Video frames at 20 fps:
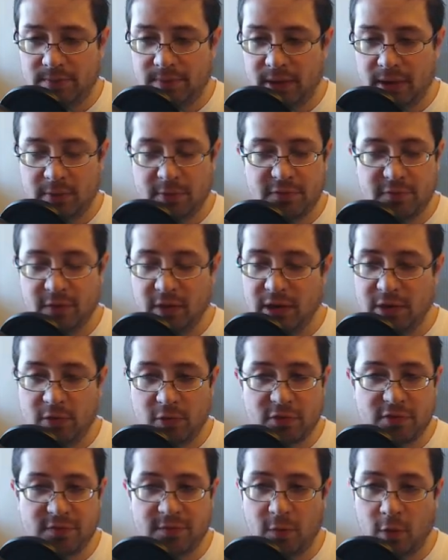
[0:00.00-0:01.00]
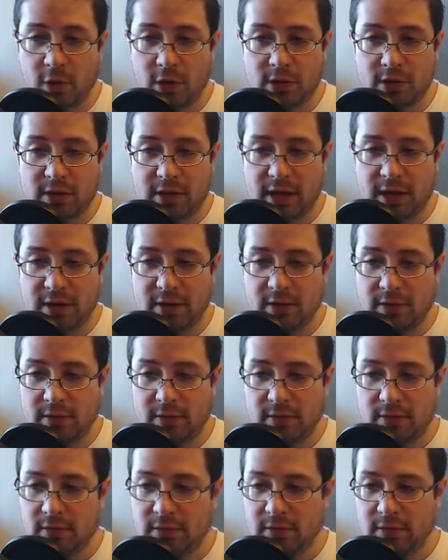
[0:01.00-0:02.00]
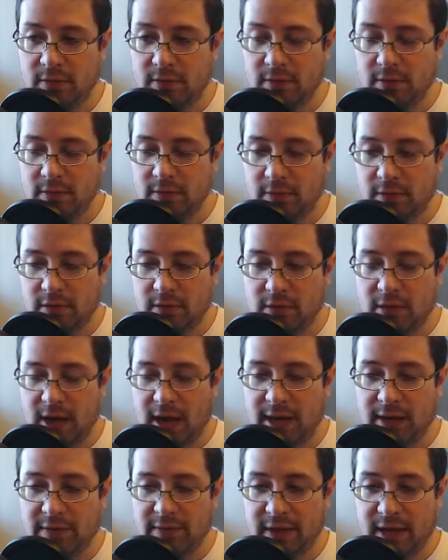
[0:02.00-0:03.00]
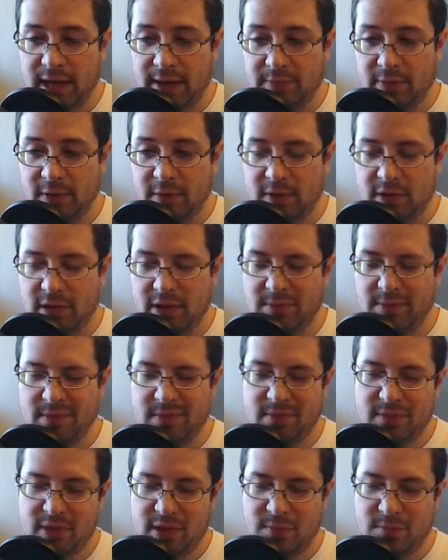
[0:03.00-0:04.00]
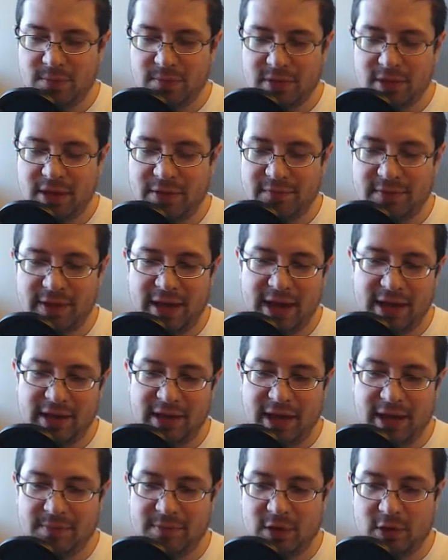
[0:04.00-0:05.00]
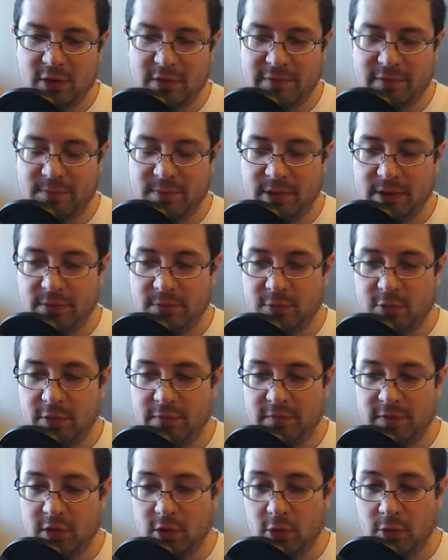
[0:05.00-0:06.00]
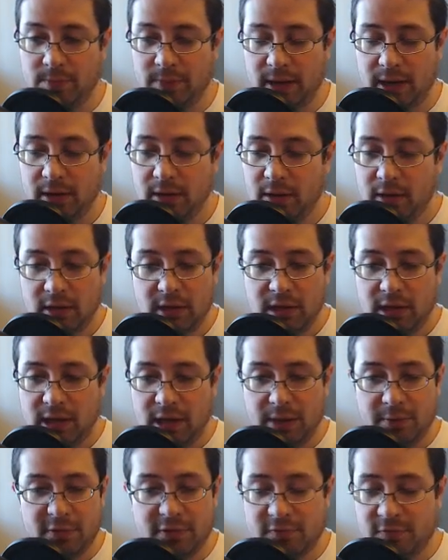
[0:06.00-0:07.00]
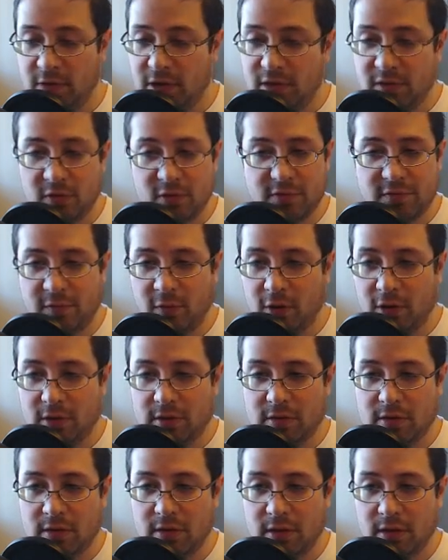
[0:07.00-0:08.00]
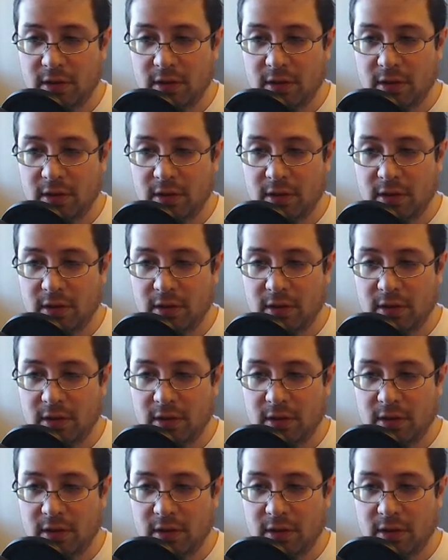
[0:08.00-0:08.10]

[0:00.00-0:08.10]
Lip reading: But it was really those forks that decided the game. There was some stuff in the end game that could have been improved too, but it was really those forks.